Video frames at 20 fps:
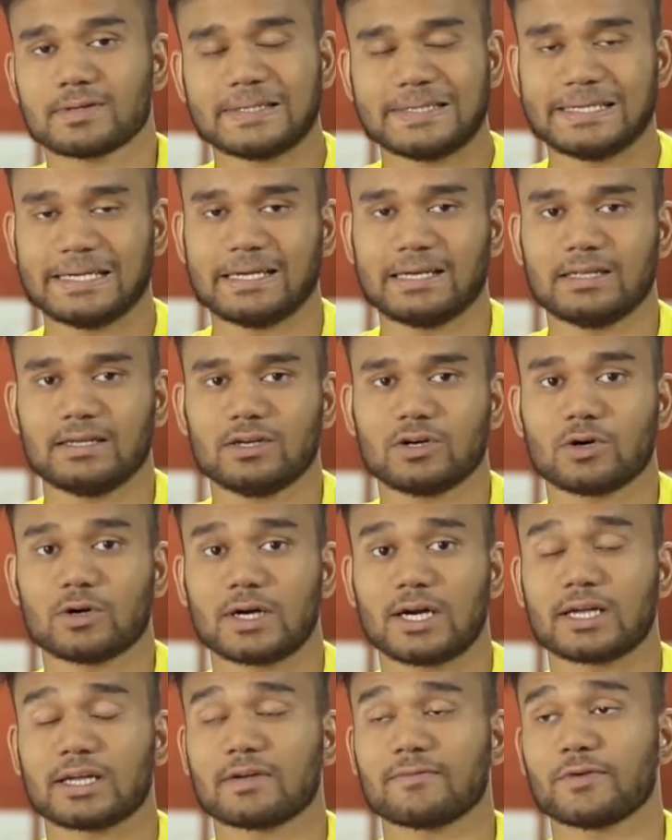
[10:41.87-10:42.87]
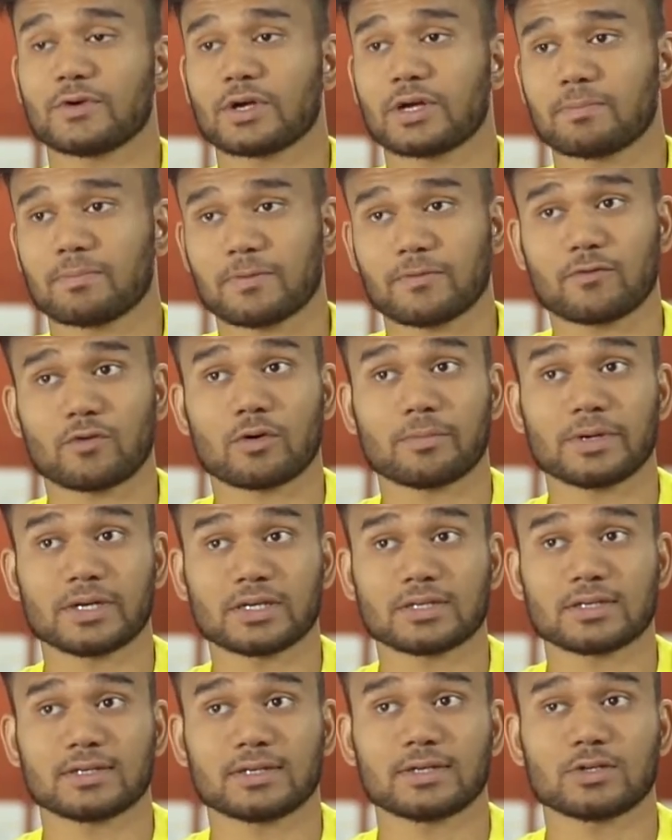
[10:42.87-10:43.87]
daily or like if you can perform
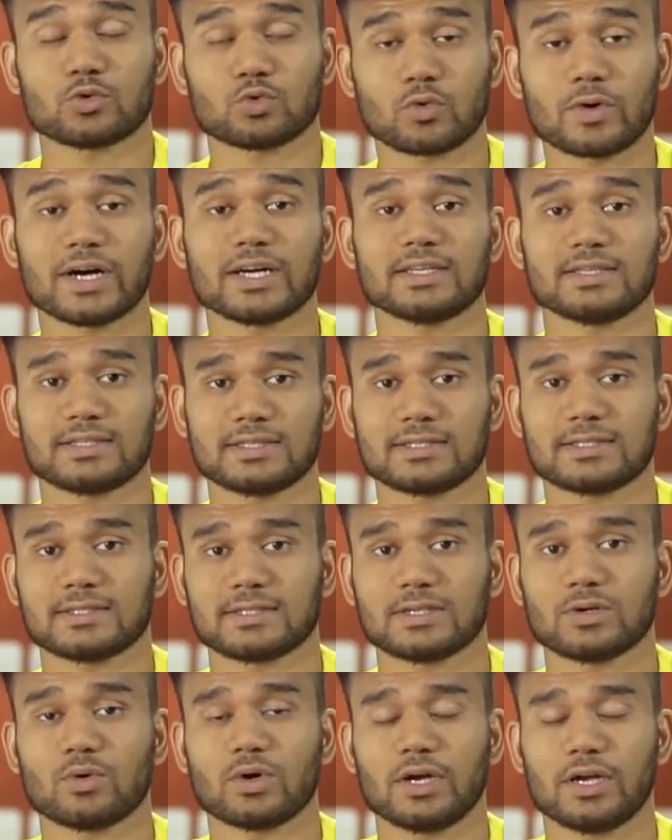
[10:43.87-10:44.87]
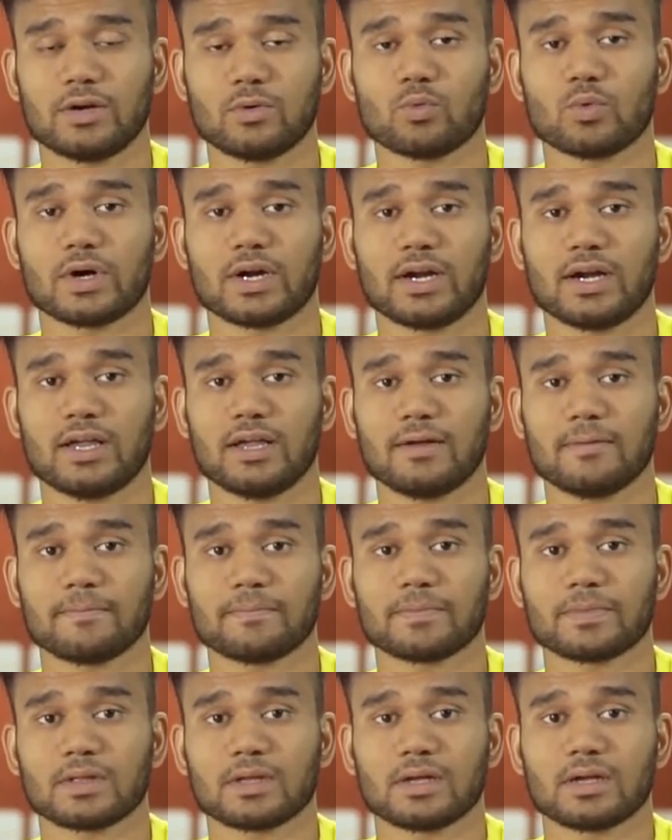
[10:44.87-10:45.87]
it twice in one day,
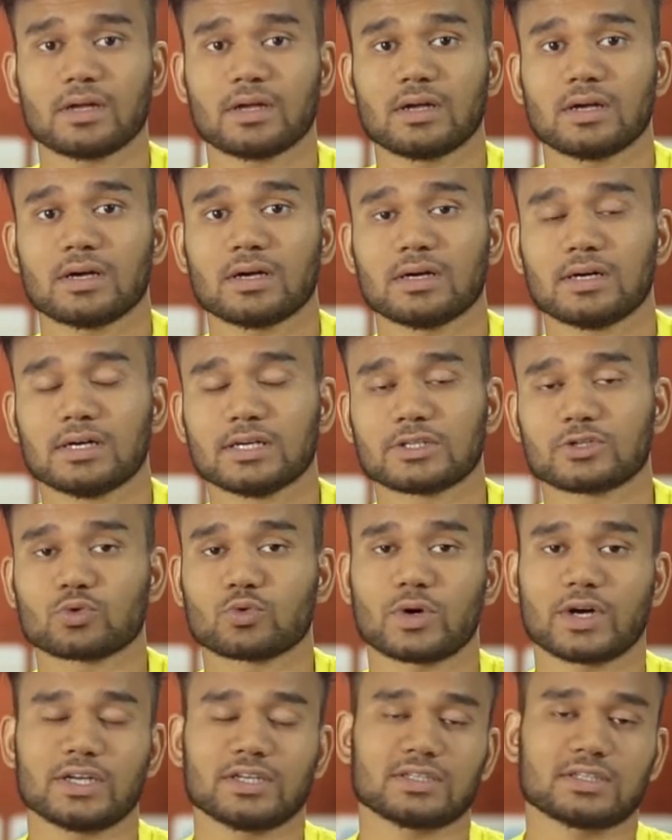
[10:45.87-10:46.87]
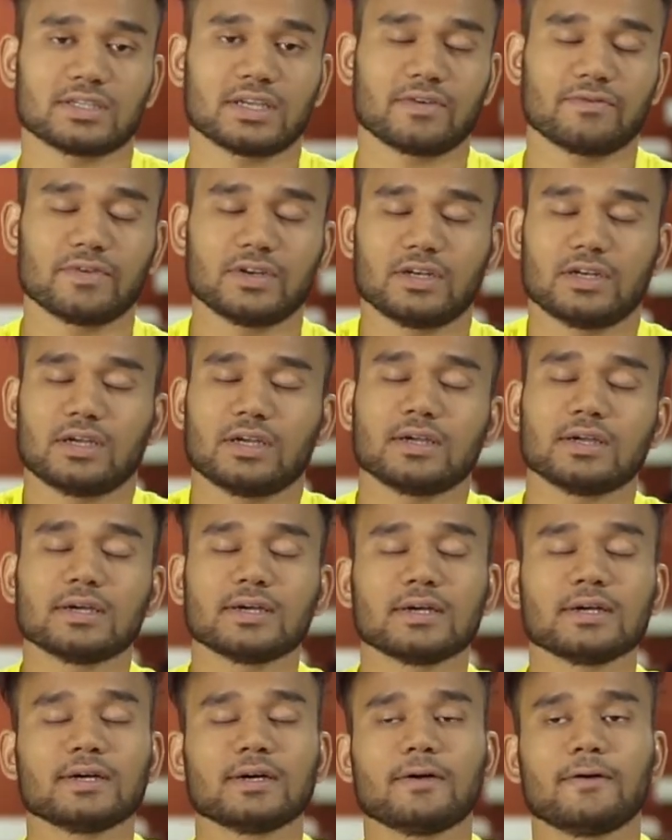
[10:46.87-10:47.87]
uh, twice every day
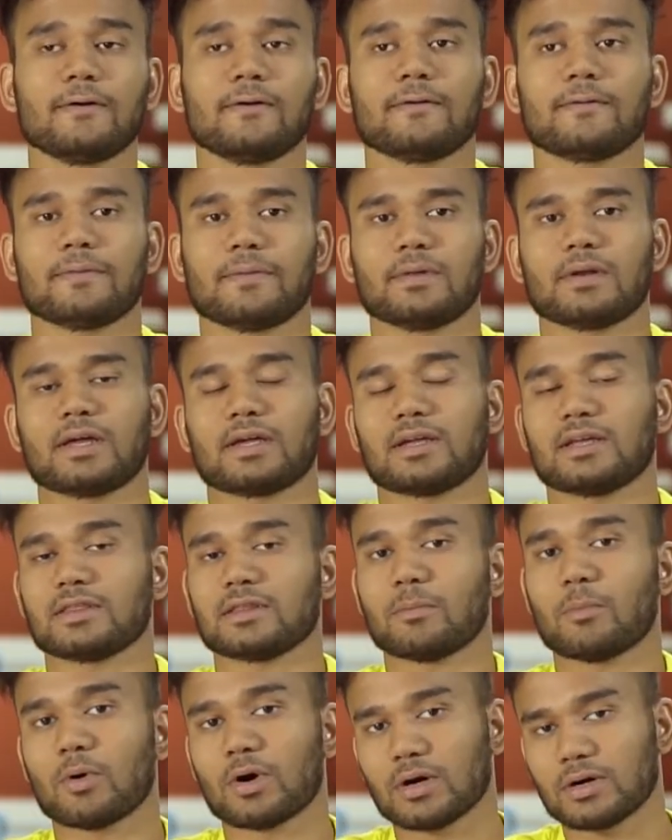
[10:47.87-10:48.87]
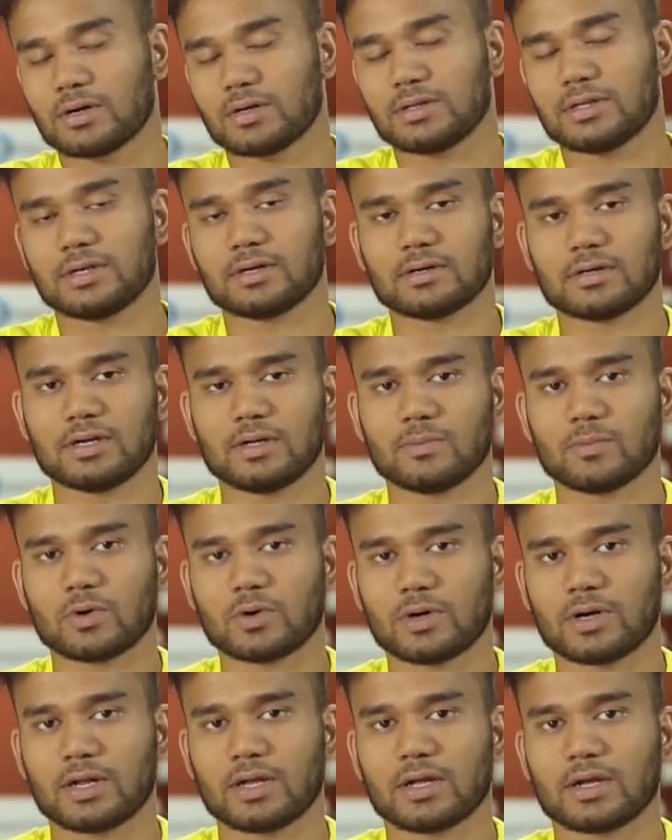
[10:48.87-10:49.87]
like in the in the early
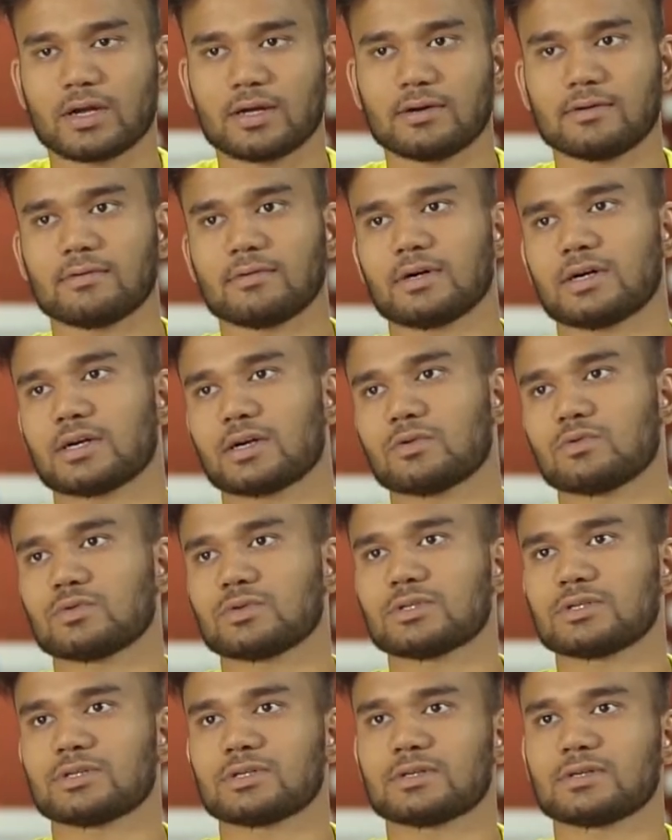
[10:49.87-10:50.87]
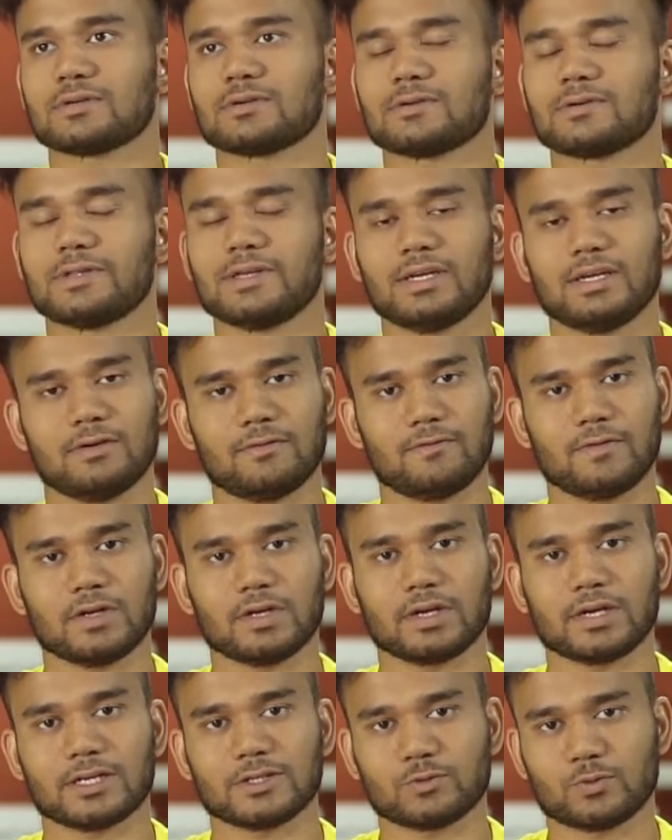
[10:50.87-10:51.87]
morning and around the
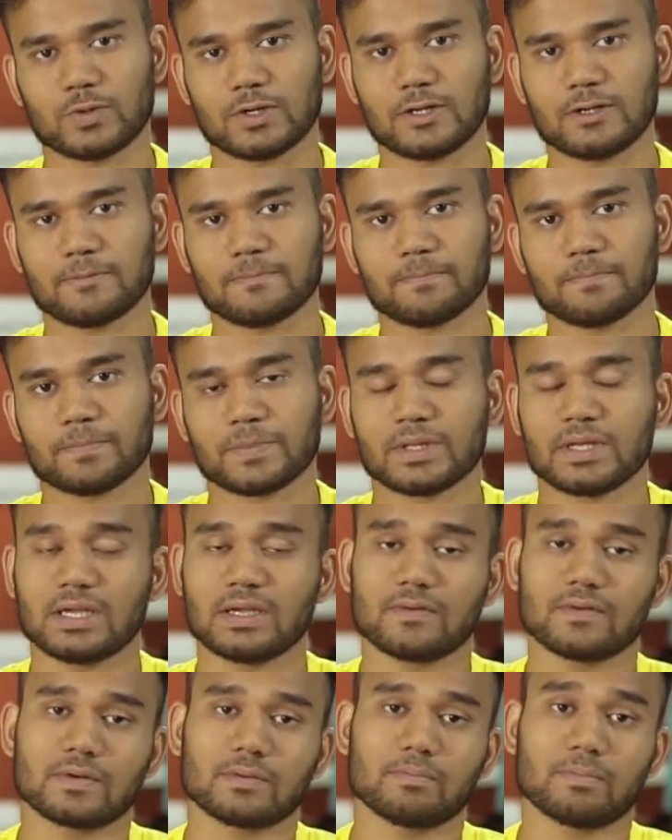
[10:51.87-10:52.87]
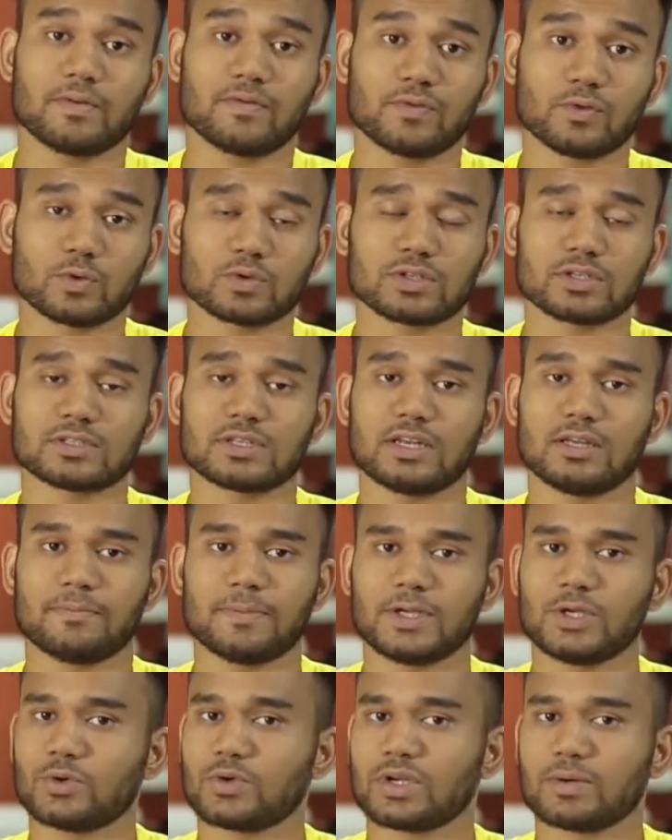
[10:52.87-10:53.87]
evening as well even before the
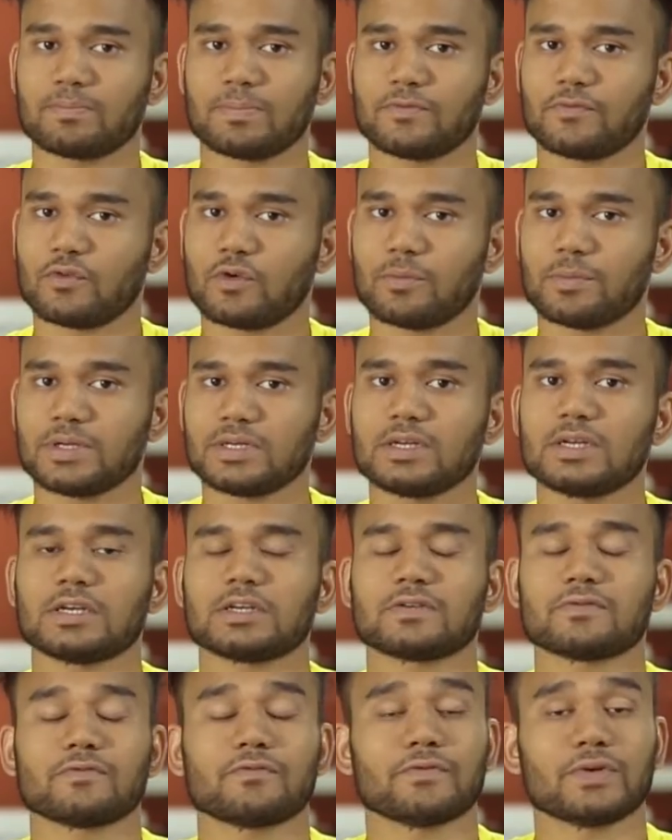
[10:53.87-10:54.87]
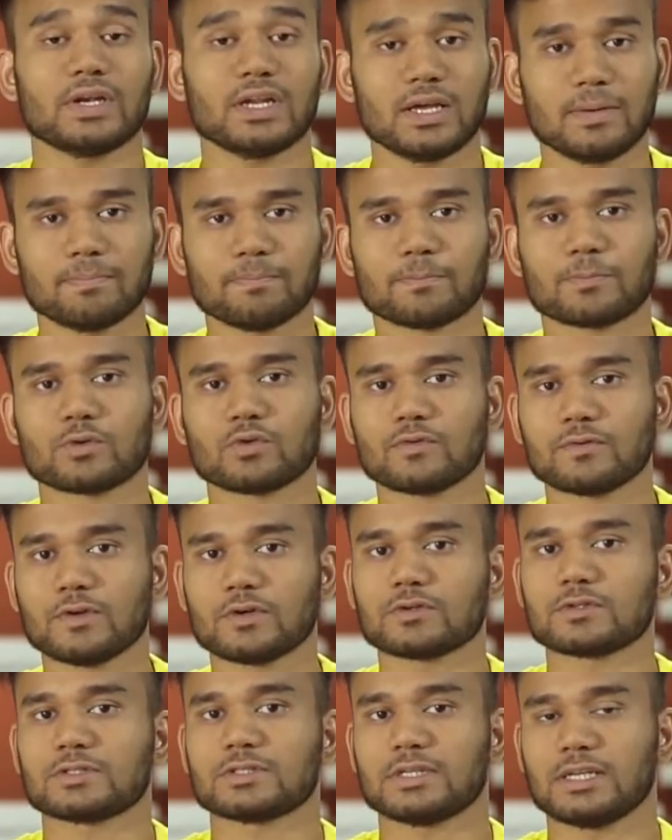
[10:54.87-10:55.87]
sleeping you can perform it it will improve
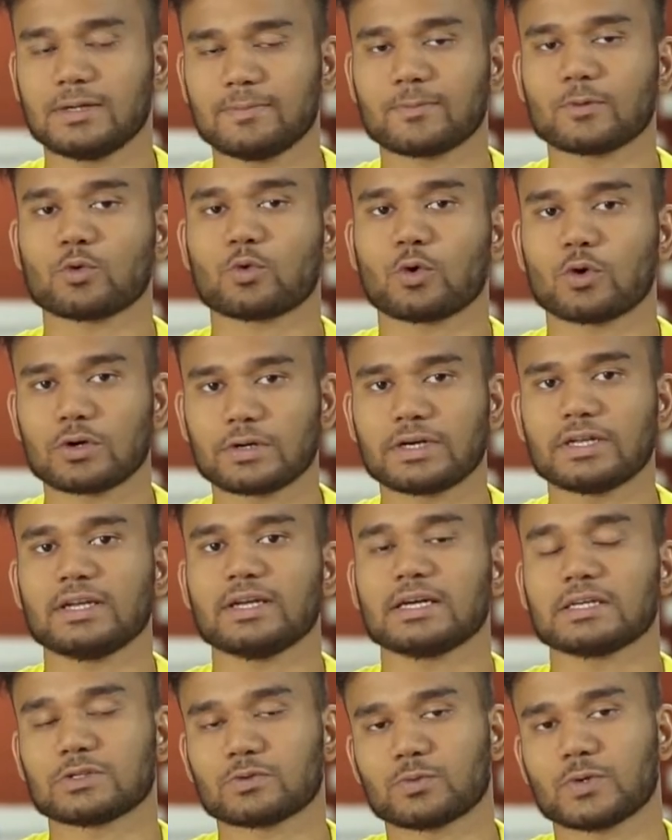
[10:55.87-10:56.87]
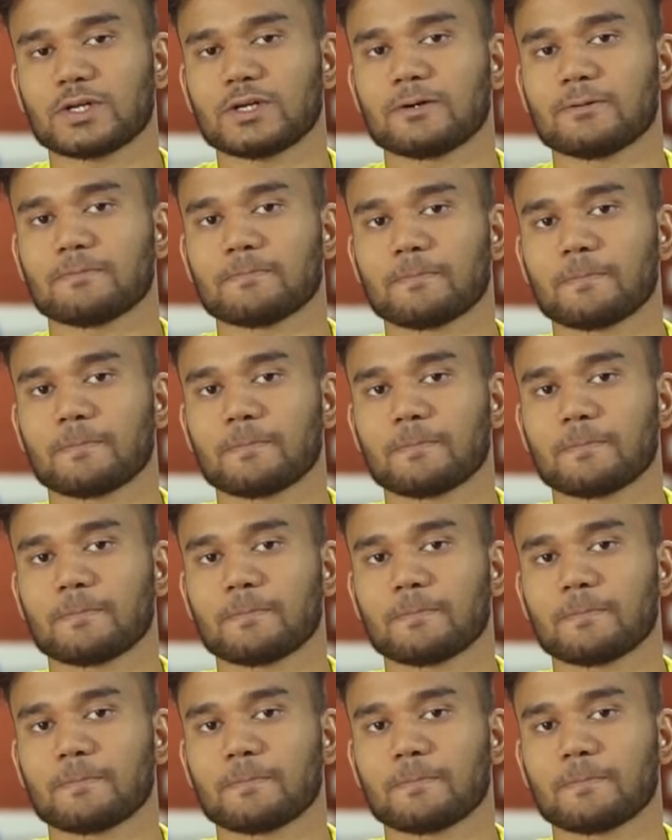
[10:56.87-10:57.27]
your sleep quality as well